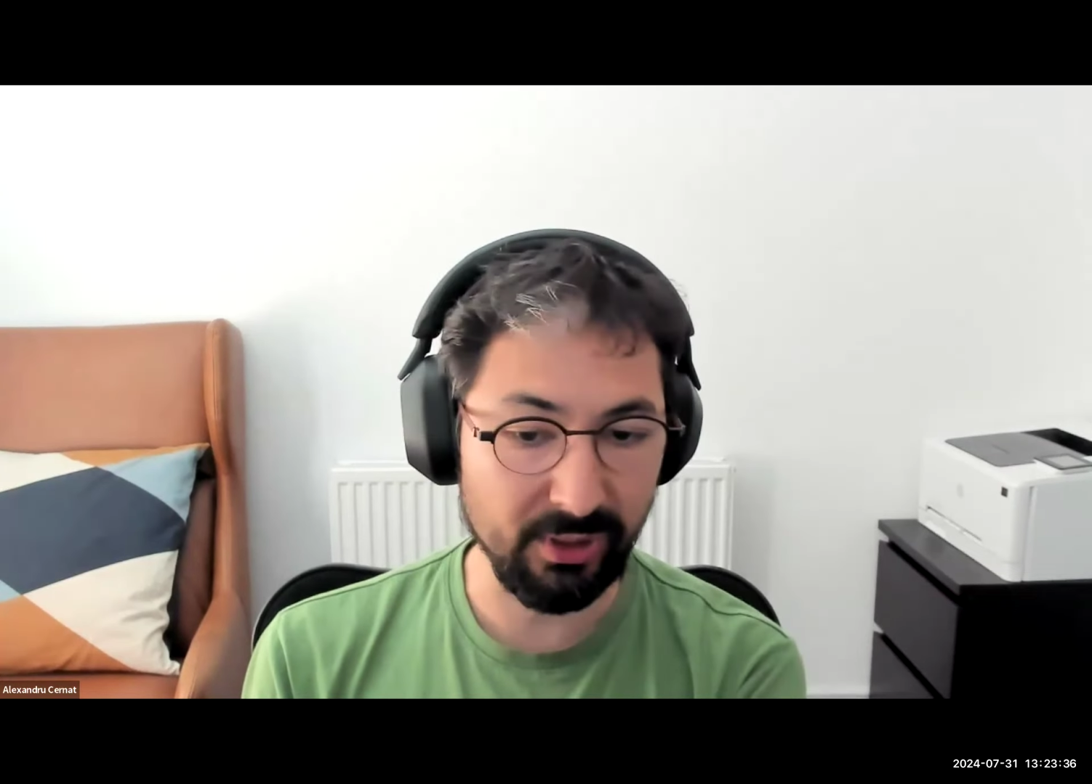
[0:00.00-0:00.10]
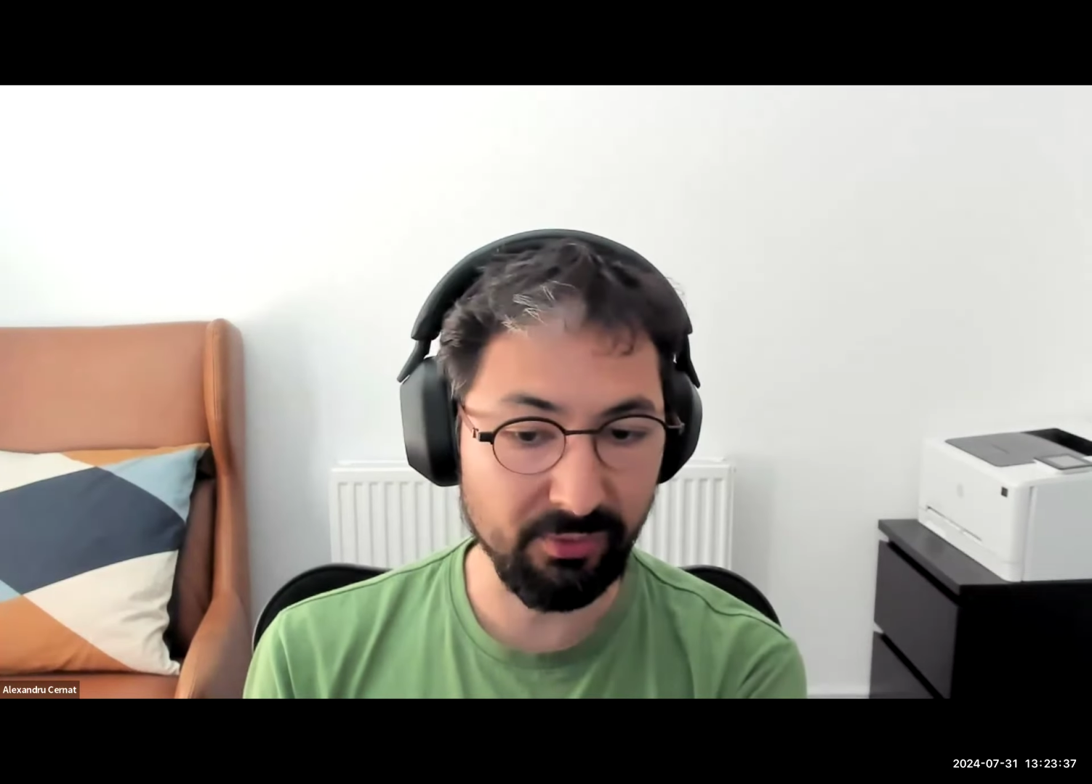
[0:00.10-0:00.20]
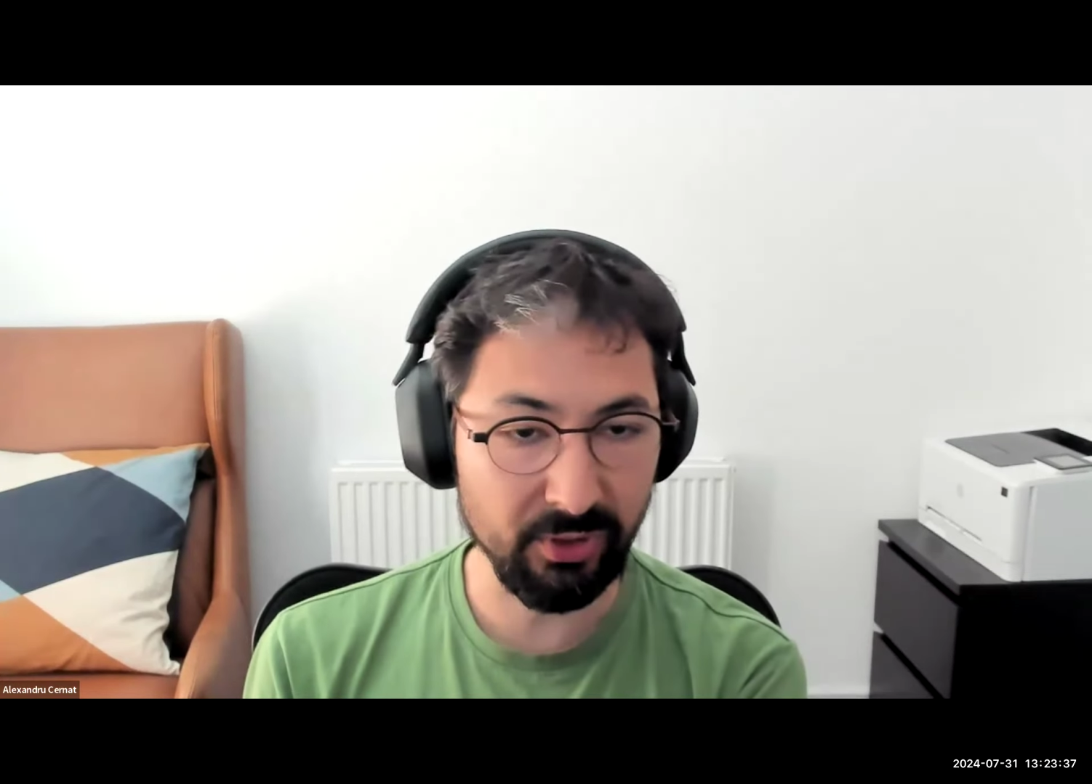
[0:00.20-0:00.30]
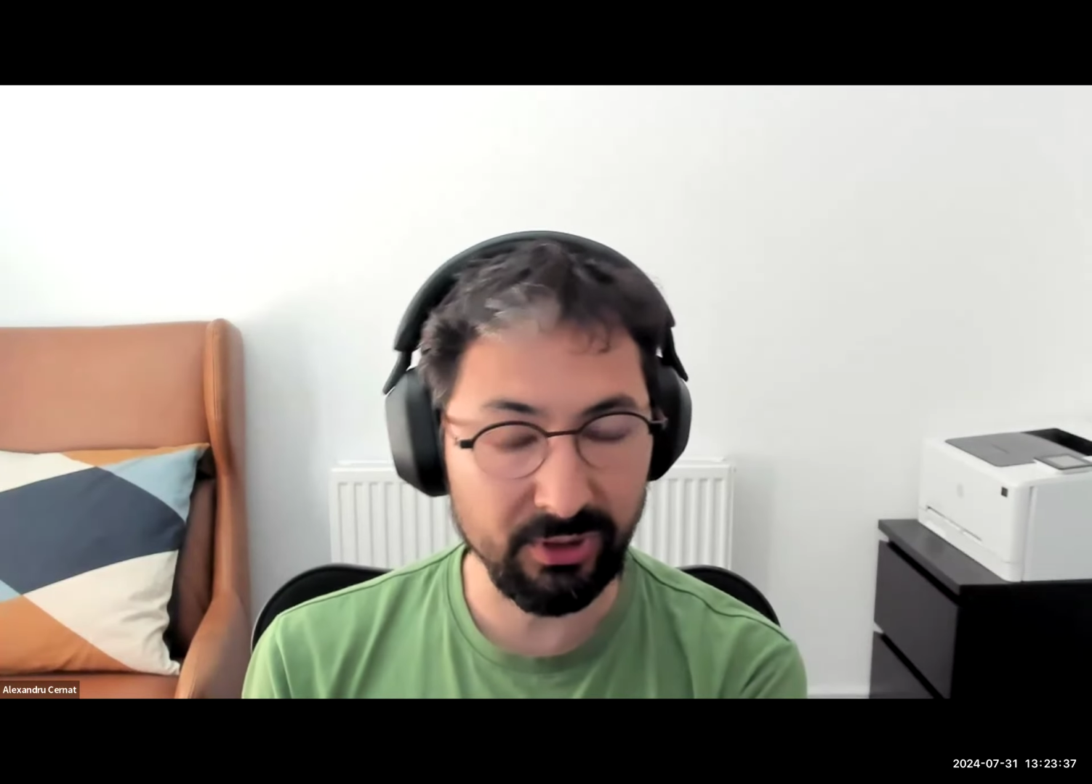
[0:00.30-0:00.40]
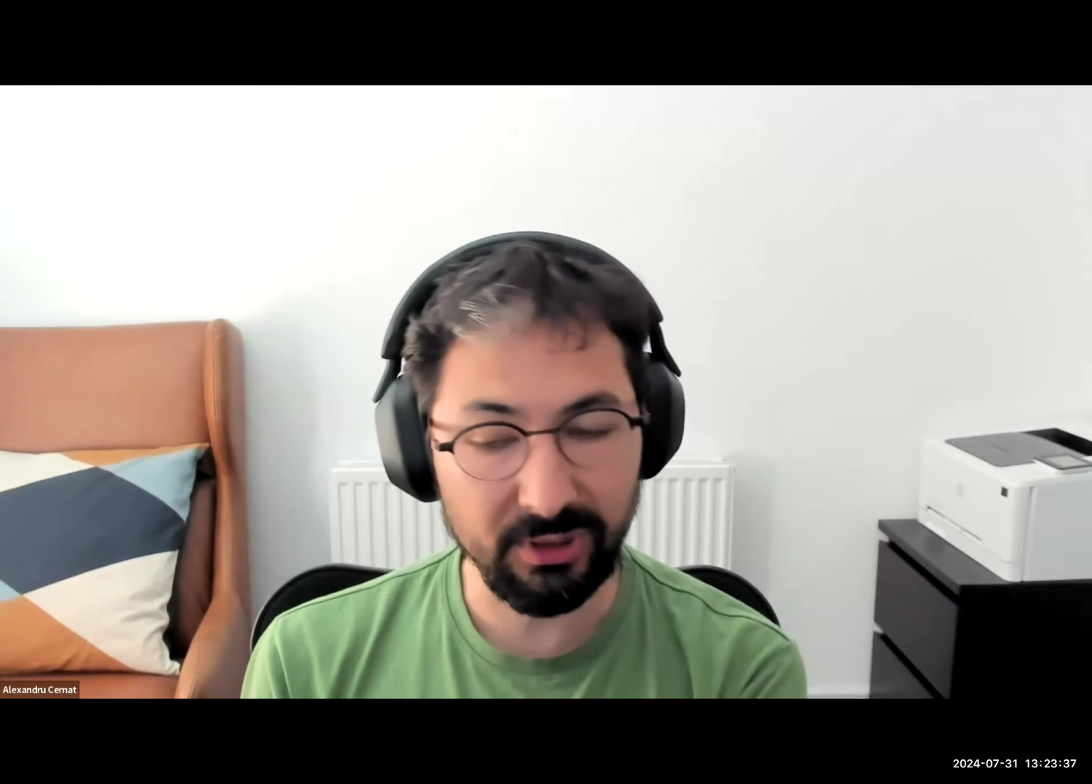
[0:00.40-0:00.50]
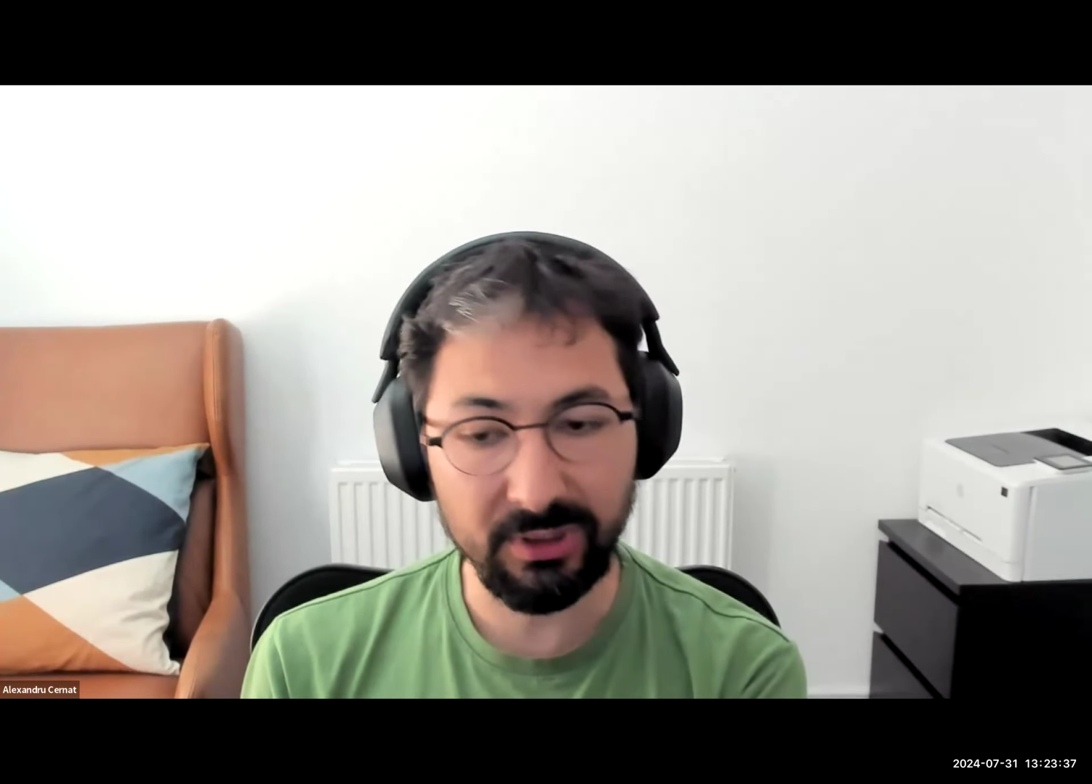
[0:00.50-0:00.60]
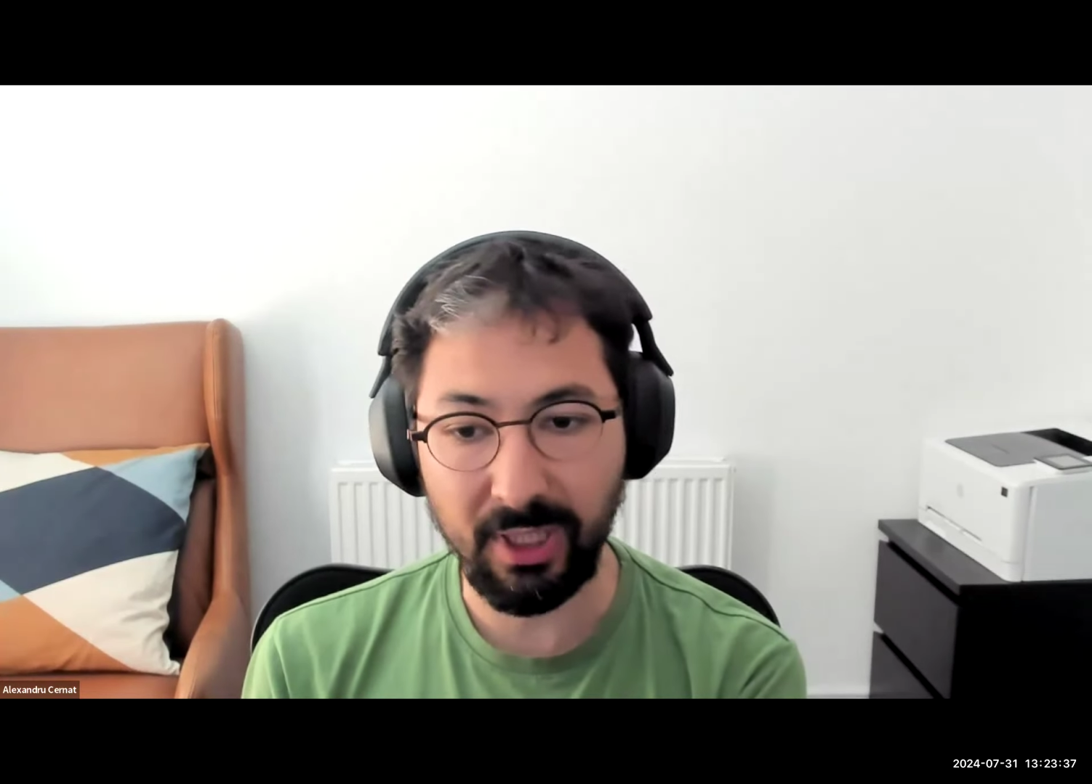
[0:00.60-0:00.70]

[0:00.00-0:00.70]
a different